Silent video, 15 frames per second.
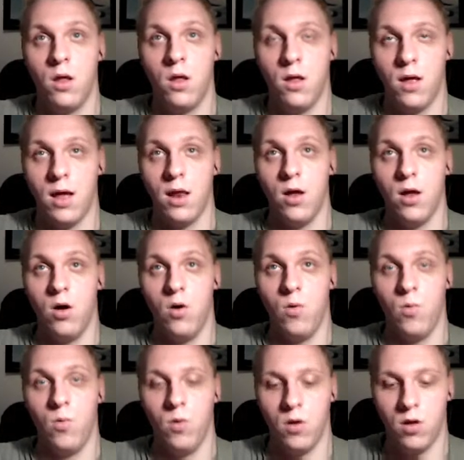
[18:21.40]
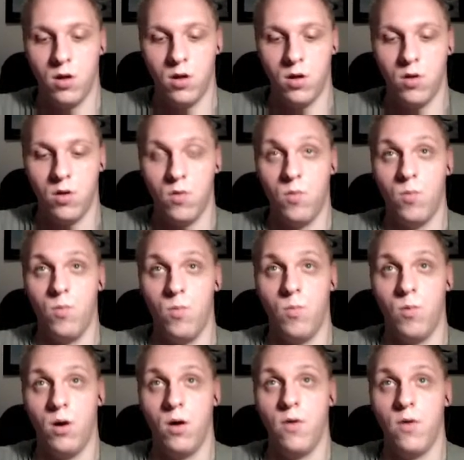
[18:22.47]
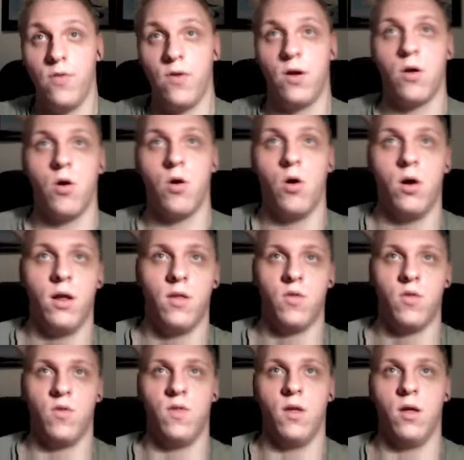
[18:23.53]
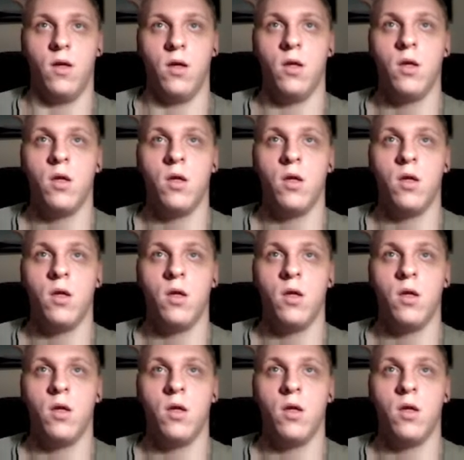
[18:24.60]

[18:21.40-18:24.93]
Hello World according to the